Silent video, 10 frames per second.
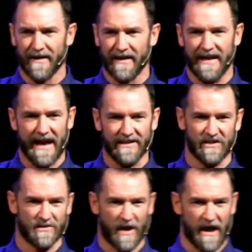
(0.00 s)
he has
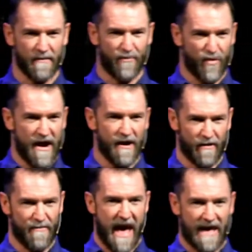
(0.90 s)
this kind of
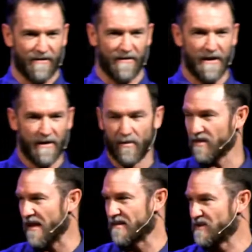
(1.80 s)
prayer battle
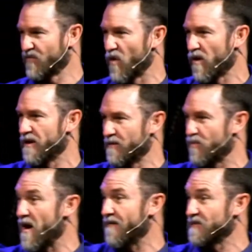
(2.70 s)
with, like, these 400
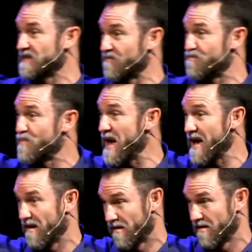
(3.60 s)
prophets of
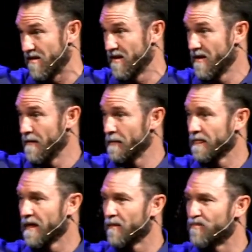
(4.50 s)
Baal.
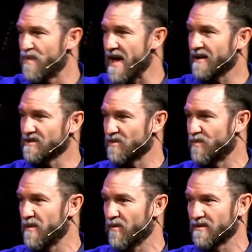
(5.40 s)
Pagans are
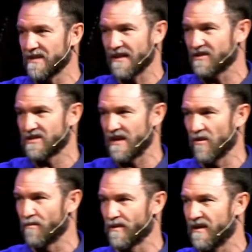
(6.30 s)
people, it's not just they
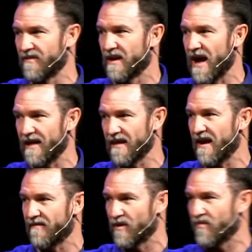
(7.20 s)
don't believe in God, they
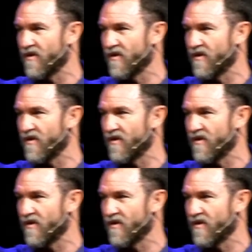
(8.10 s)
have their